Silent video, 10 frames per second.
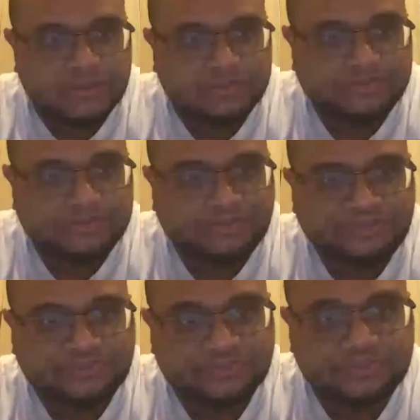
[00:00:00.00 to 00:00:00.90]
and
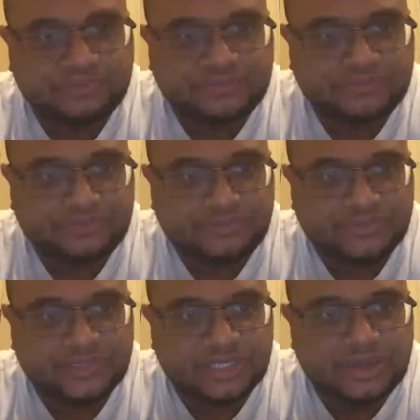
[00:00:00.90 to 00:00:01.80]
an example
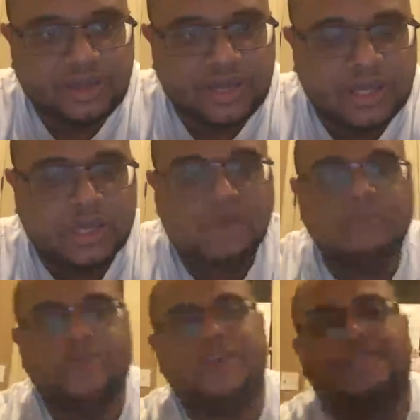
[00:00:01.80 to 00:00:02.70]
of it would be
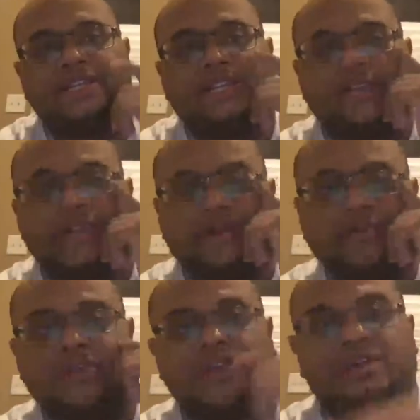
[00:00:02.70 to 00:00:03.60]

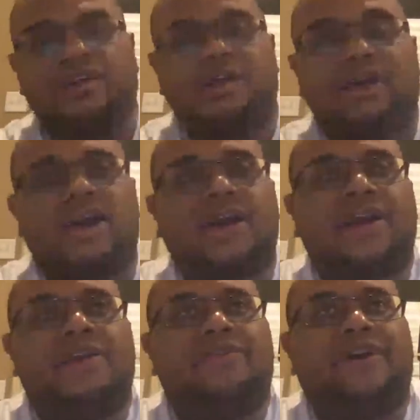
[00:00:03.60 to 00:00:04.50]

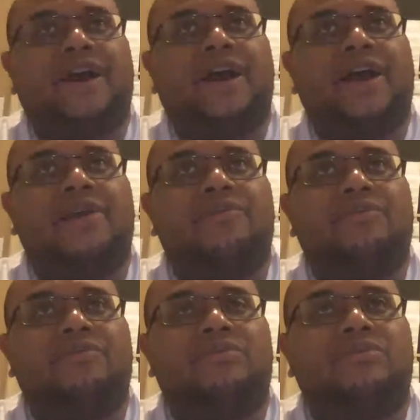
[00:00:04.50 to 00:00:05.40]
basically
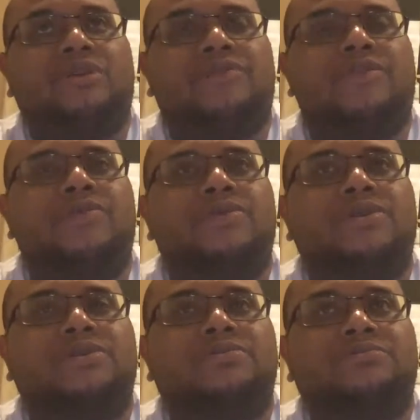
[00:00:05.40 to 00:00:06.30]
if
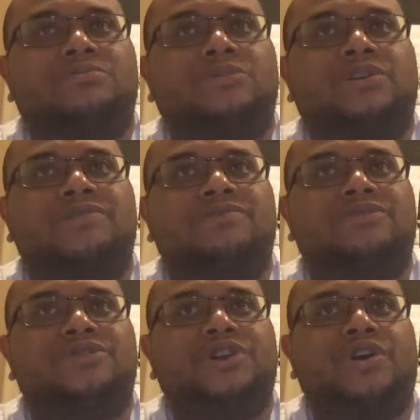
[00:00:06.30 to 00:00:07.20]
you were
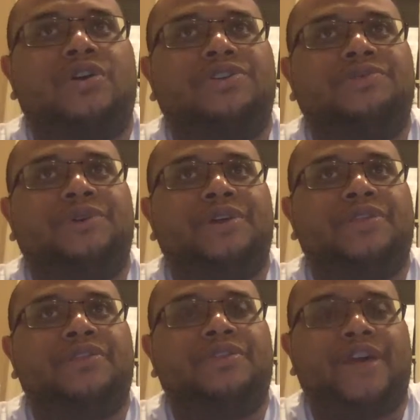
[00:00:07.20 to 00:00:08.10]

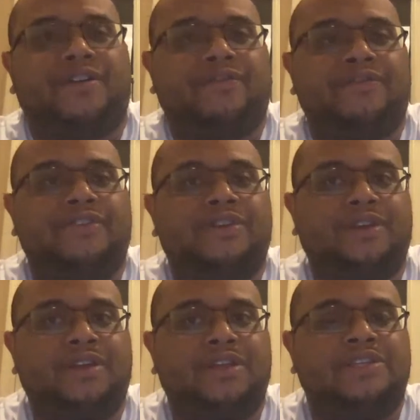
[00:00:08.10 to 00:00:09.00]
charged with
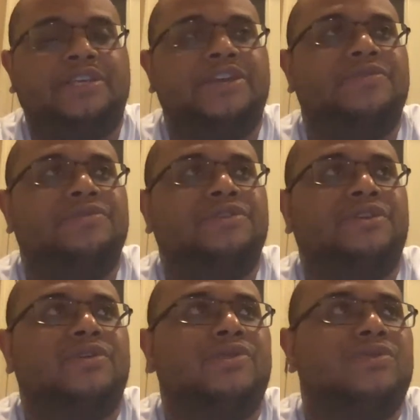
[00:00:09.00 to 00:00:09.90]
theft. Let's
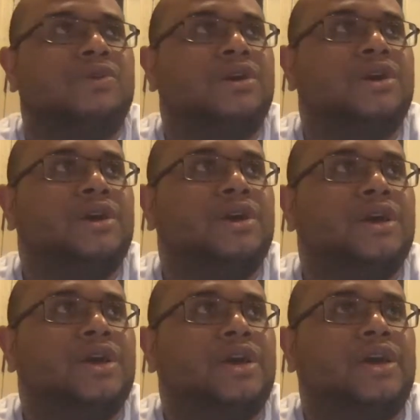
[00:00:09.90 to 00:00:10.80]
say you stole
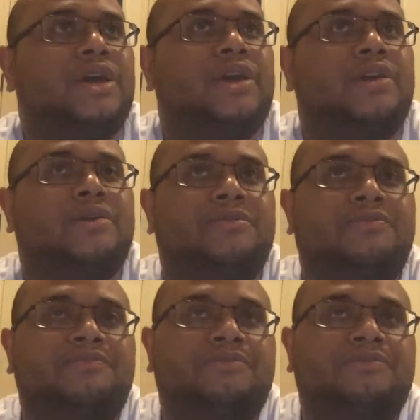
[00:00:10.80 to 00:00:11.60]
a